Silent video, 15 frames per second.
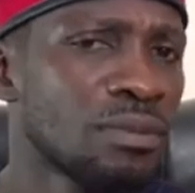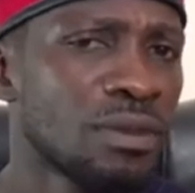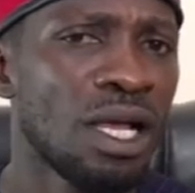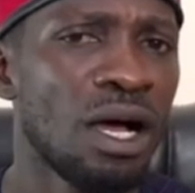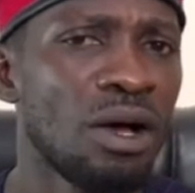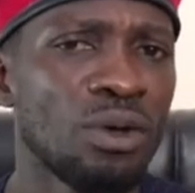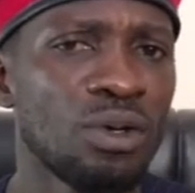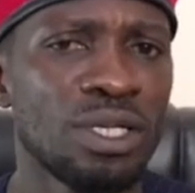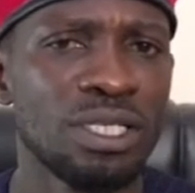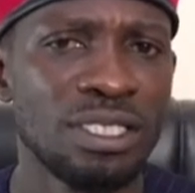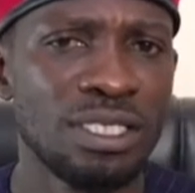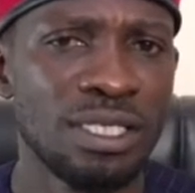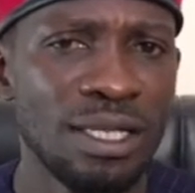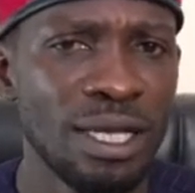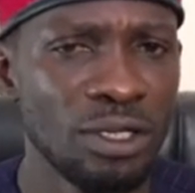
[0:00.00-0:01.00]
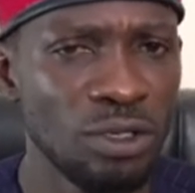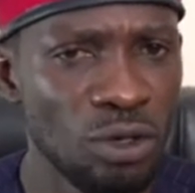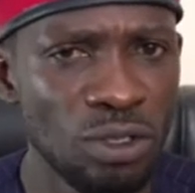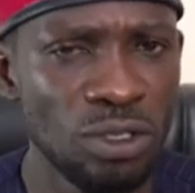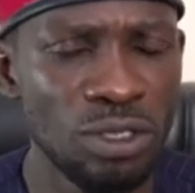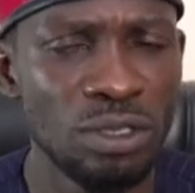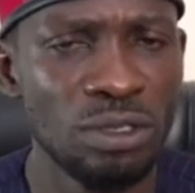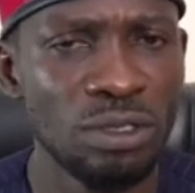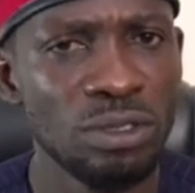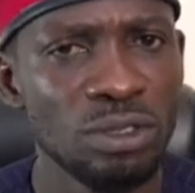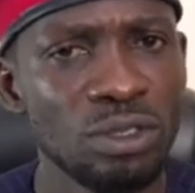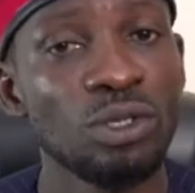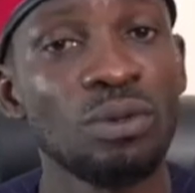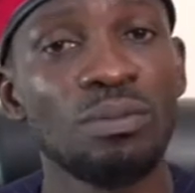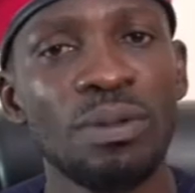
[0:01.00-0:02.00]
I'll only say that God
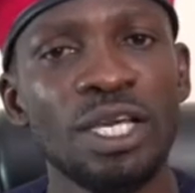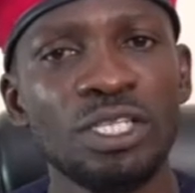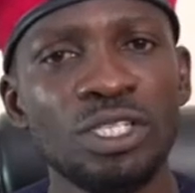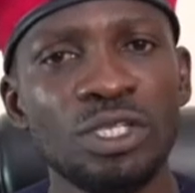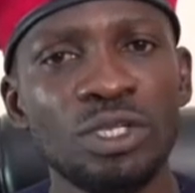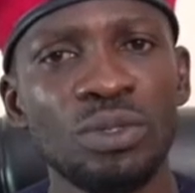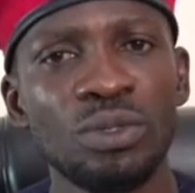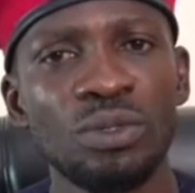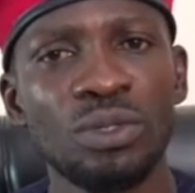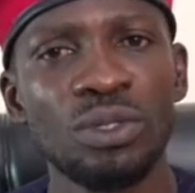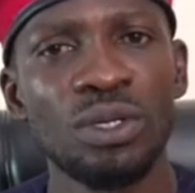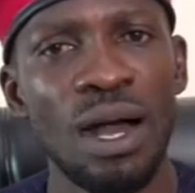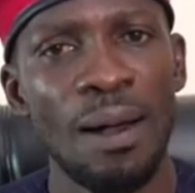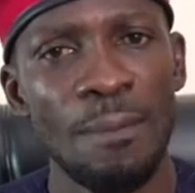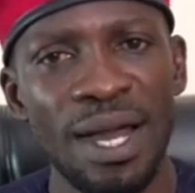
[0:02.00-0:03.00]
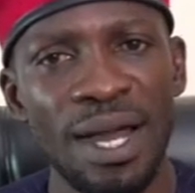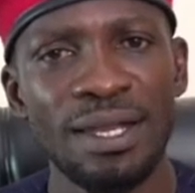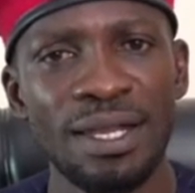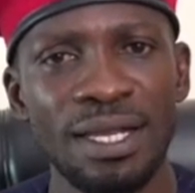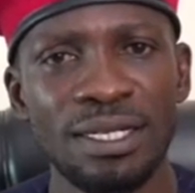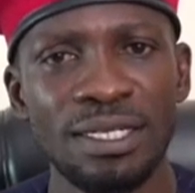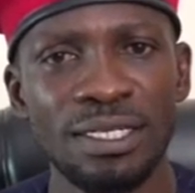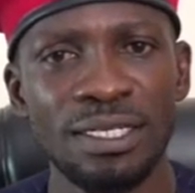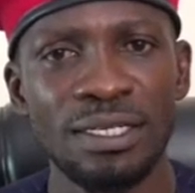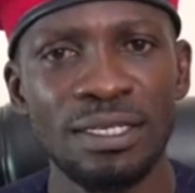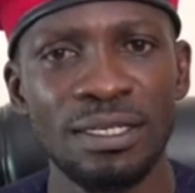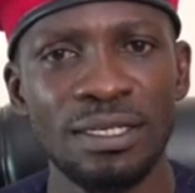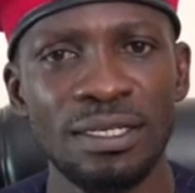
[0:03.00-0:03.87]
should bless you abundantly,